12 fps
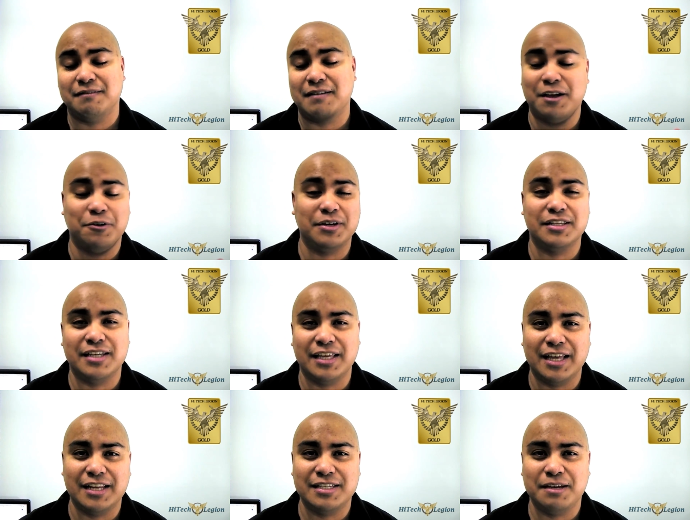I couldn't say
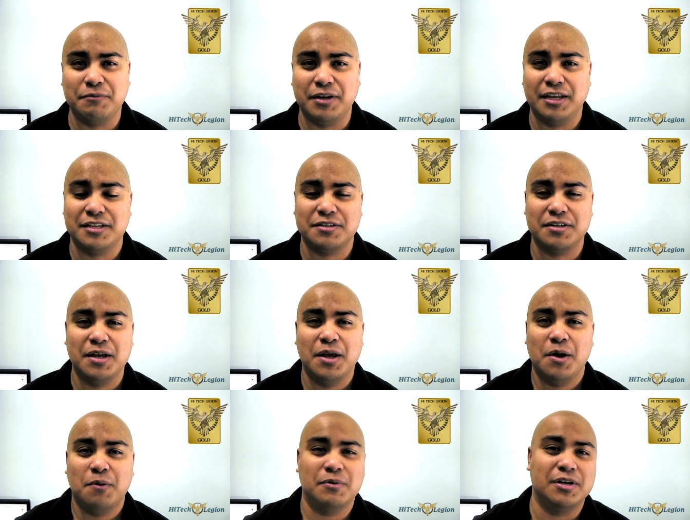that same with
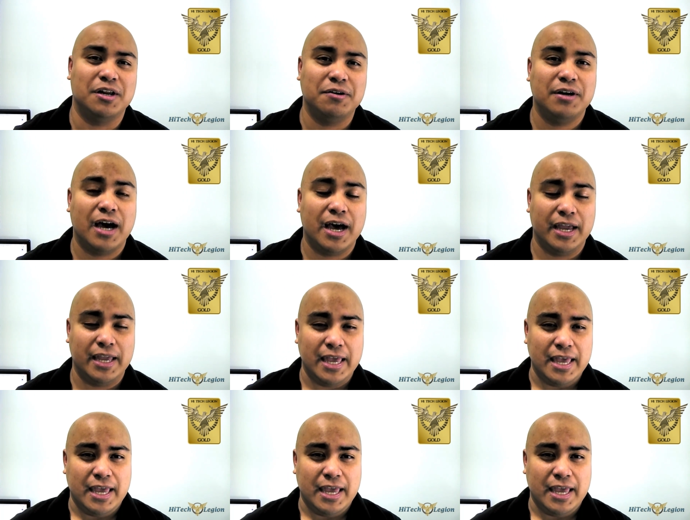H100i.